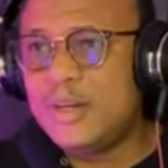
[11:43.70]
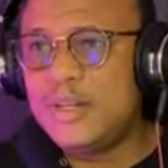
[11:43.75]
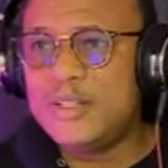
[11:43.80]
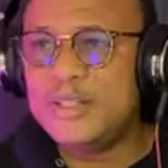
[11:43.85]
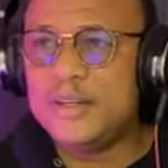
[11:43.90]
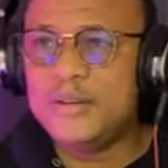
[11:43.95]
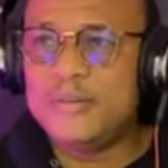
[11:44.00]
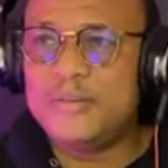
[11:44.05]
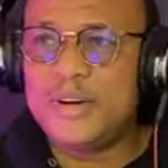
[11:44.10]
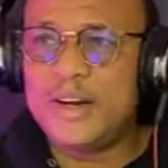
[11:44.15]

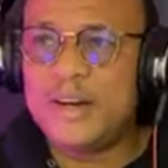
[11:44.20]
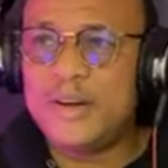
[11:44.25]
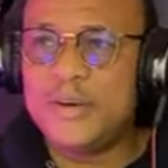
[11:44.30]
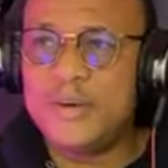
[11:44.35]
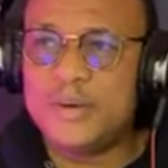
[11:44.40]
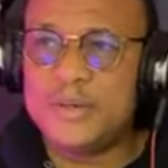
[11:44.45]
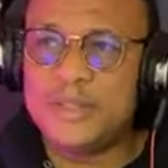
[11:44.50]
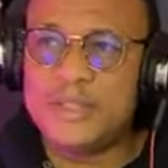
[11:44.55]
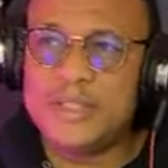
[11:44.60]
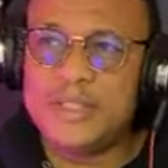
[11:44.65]
What is a
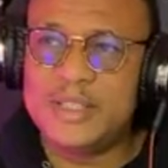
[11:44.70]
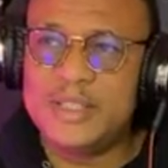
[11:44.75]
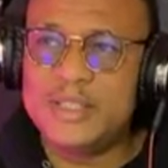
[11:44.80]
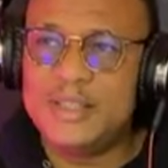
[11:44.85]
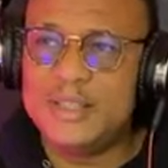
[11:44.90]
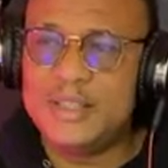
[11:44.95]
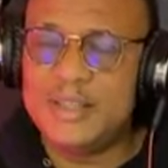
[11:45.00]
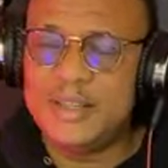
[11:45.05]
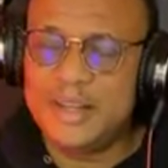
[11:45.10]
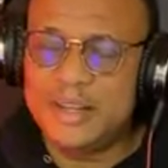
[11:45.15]

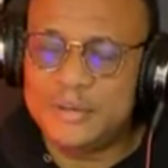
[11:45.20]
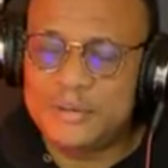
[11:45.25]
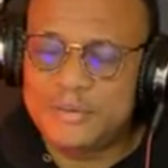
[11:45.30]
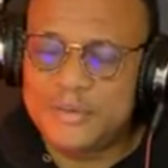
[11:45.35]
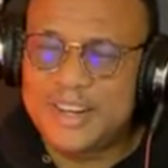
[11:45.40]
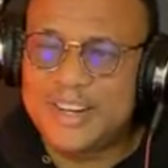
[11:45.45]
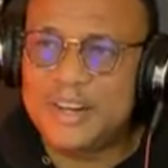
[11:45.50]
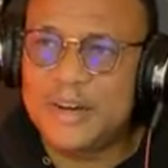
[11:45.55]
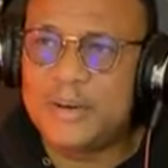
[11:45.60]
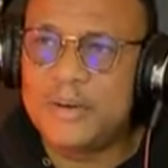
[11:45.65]
faculty?
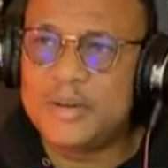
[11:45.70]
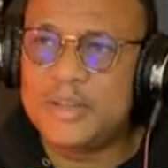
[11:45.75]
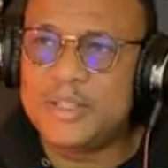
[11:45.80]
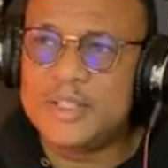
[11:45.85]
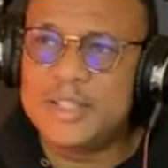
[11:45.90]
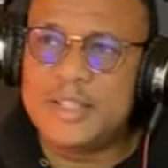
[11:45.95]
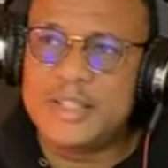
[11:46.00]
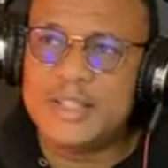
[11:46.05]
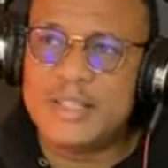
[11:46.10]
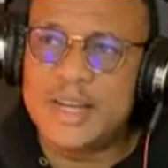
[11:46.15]
A
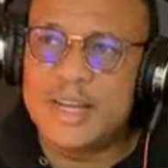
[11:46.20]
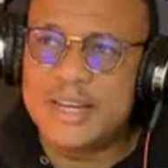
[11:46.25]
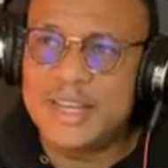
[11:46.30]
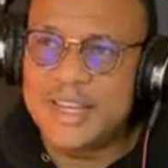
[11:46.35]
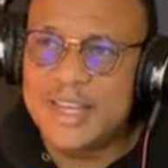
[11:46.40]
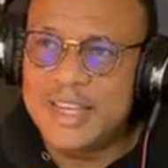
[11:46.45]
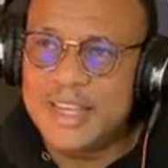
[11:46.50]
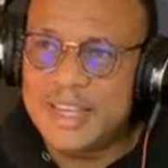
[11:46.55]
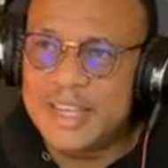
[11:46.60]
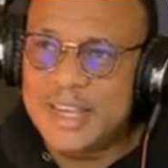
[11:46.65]
faculty is
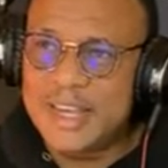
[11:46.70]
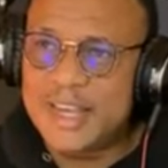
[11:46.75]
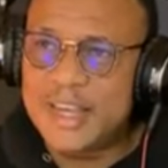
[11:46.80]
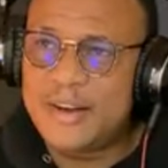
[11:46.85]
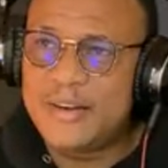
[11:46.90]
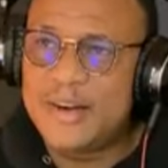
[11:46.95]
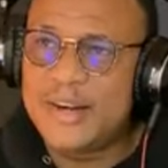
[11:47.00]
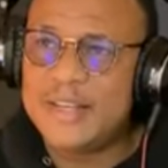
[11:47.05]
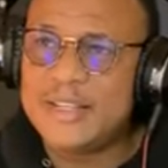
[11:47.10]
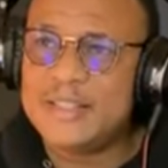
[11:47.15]
an
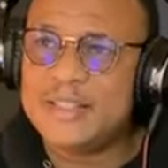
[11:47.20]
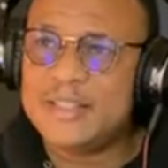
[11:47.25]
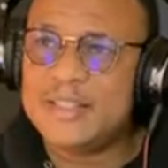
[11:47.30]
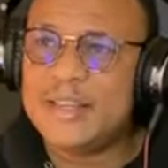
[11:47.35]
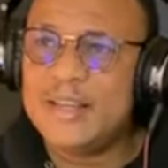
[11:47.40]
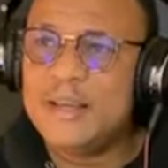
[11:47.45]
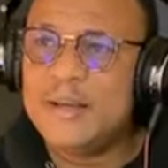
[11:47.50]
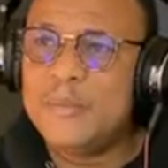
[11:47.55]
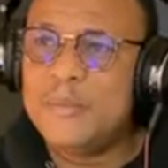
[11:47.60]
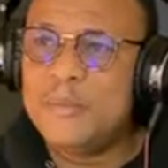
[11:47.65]

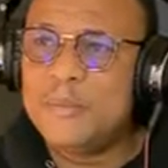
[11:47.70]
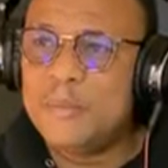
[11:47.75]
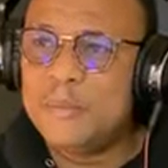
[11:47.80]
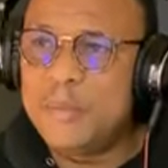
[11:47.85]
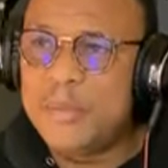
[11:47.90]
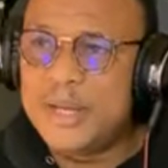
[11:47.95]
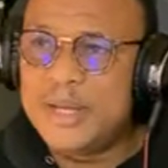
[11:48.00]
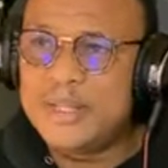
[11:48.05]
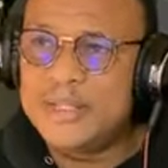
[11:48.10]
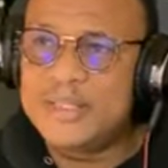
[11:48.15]
inherent
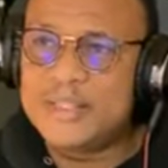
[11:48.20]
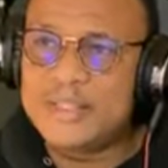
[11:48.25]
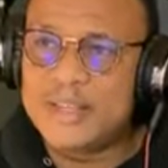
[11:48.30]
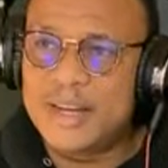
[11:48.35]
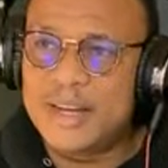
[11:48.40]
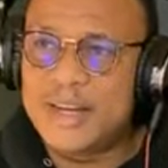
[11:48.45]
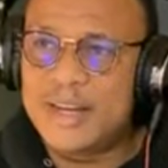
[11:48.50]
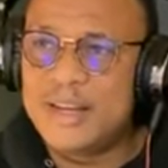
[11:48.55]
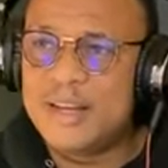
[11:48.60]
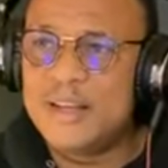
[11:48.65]

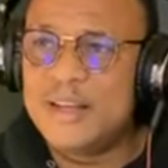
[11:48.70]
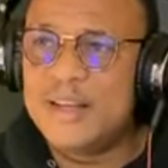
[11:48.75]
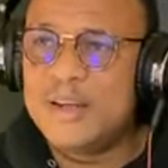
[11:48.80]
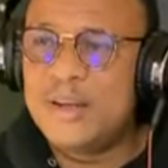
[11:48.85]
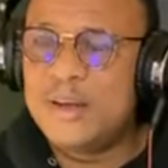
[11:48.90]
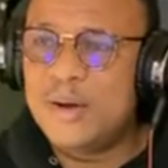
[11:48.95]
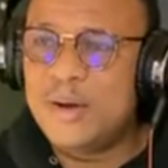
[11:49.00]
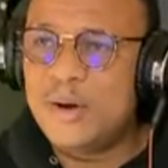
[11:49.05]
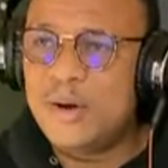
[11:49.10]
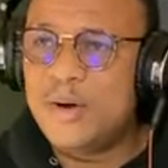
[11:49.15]
mental
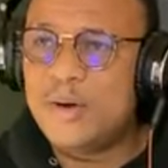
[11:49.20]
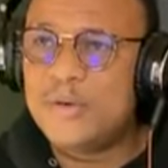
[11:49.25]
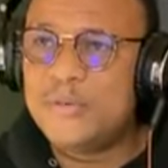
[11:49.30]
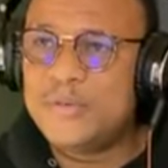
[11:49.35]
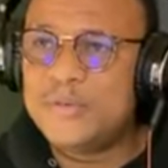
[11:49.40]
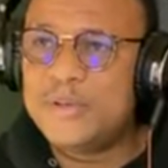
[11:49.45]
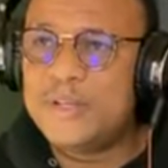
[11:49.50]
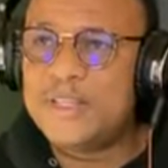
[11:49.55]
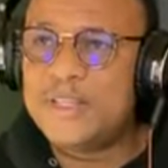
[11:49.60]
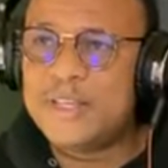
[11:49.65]

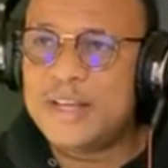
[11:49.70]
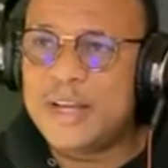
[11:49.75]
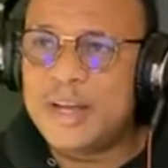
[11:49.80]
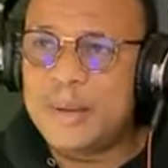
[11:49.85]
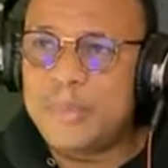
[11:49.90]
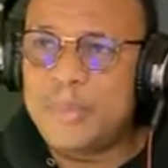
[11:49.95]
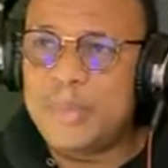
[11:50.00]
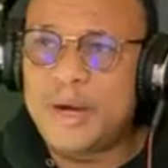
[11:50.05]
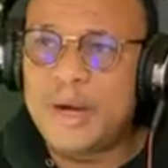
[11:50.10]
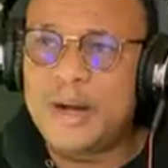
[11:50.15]
or
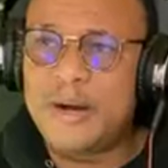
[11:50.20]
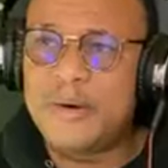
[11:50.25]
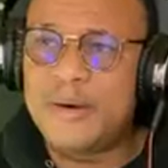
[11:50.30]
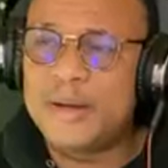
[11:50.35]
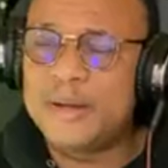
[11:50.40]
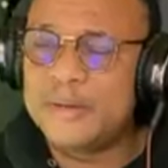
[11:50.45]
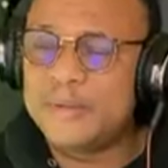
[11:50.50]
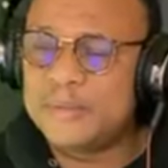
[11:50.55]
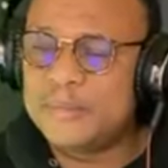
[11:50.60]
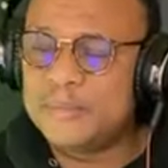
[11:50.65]
physical
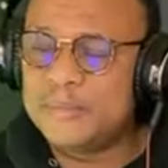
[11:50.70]
power.